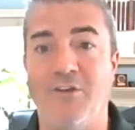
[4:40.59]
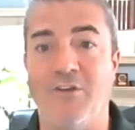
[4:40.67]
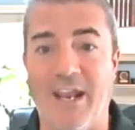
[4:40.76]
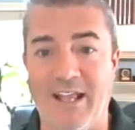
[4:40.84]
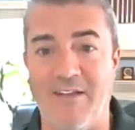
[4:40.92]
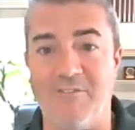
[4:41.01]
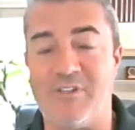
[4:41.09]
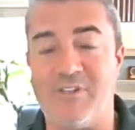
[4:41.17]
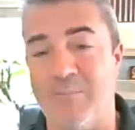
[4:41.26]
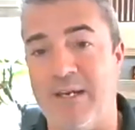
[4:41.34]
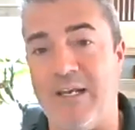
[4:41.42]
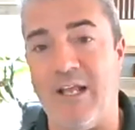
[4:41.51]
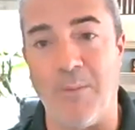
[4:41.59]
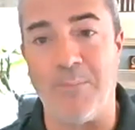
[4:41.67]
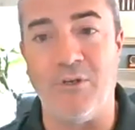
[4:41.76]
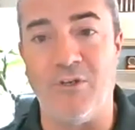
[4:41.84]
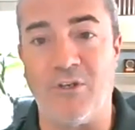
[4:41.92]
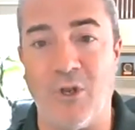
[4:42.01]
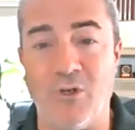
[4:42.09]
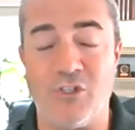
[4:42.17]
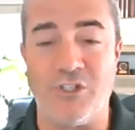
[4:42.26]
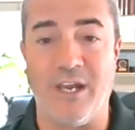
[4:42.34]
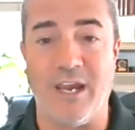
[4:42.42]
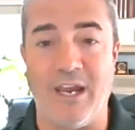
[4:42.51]
You got to have somebody to help you
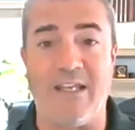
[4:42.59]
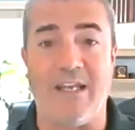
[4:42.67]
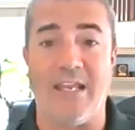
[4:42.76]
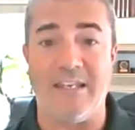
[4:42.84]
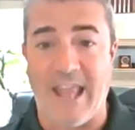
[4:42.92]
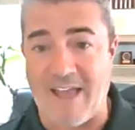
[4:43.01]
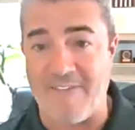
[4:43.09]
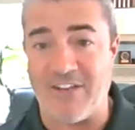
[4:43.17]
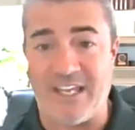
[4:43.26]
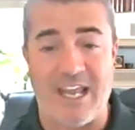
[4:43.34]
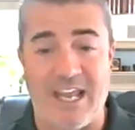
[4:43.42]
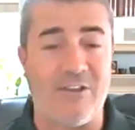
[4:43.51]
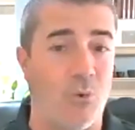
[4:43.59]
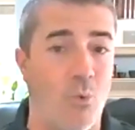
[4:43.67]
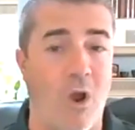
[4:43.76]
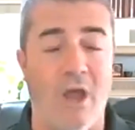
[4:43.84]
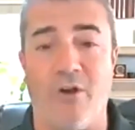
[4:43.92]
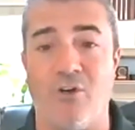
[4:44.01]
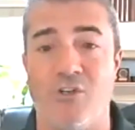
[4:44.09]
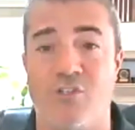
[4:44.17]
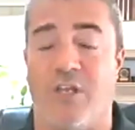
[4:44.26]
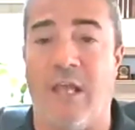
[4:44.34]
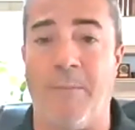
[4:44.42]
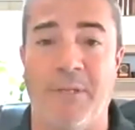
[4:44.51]
negotiate it and navigate the waters on
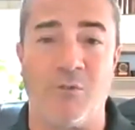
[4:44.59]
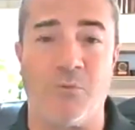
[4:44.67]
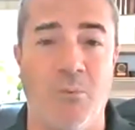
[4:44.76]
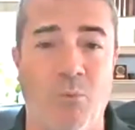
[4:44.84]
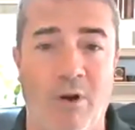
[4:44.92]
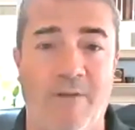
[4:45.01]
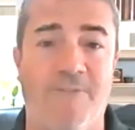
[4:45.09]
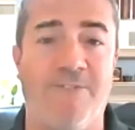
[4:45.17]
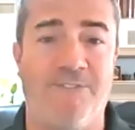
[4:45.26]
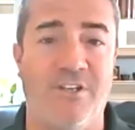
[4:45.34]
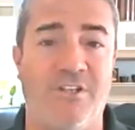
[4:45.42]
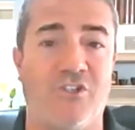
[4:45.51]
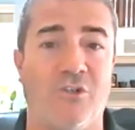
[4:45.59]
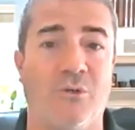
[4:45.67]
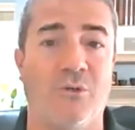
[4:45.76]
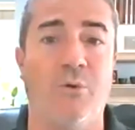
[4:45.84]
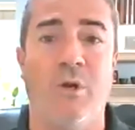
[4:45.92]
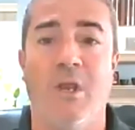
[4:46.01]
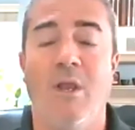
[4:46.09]
that, because we want to fit you